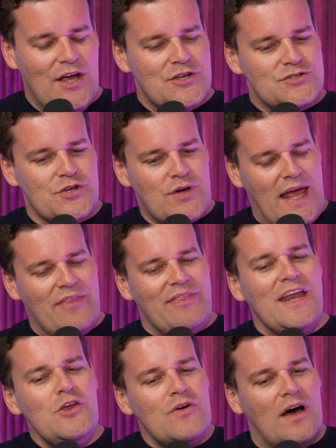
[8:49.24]
So and
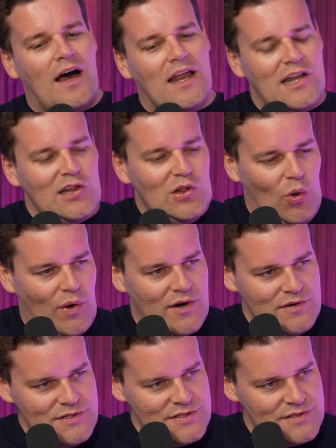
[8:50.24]
then you got
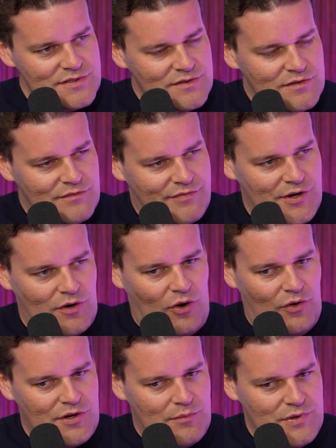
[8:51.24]
lawyers for
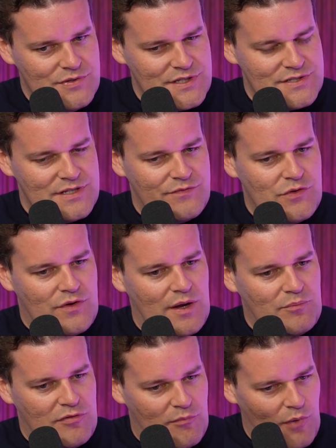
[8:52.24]
all your music stuff. You've
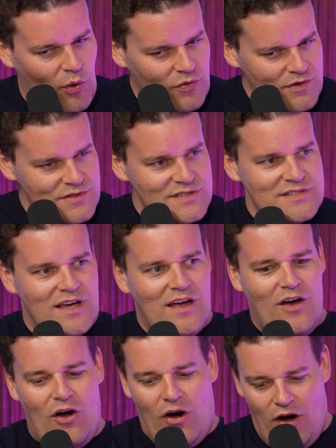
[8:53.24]
got promoters,
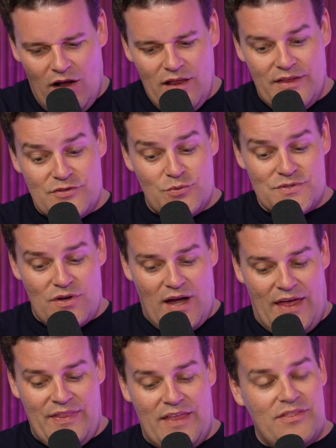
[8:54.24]

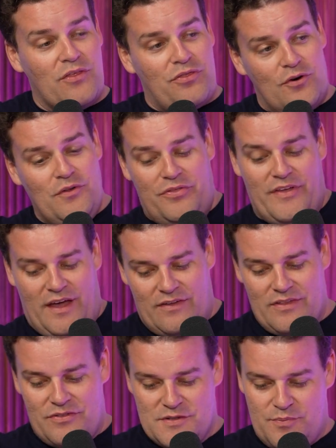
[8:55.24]
and then the third thing
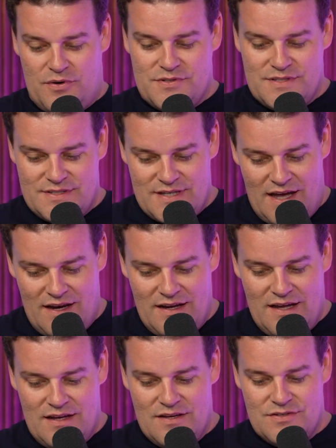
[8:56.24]
that this person said
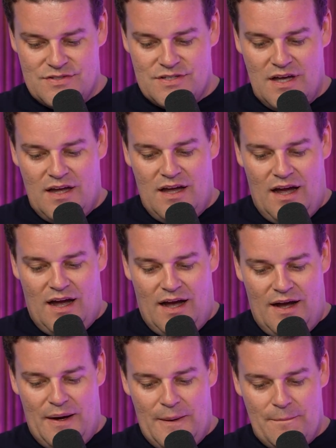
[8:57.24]
is
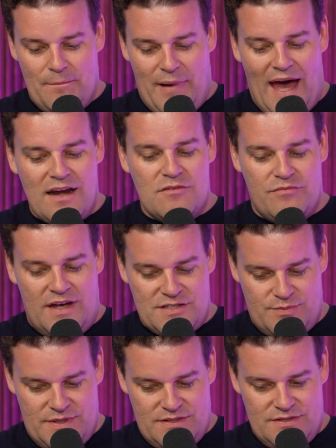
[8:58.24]
bad
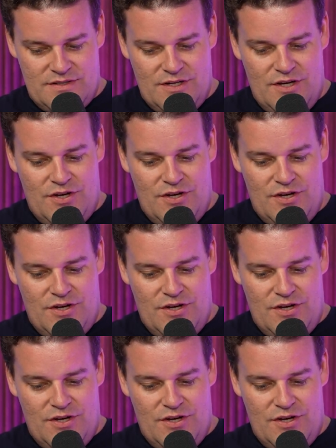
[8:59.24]
investments.